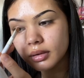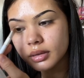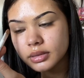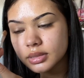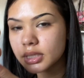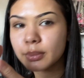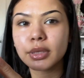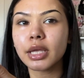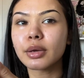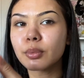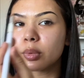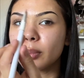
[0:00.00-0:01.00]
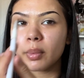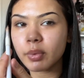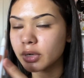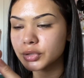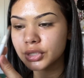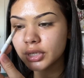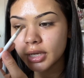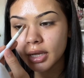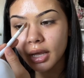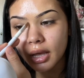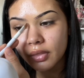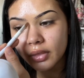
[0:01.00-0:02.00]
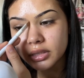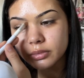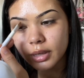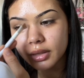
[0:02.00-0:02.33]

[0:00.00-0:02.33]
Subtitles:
See, but like with my brow journey, that's why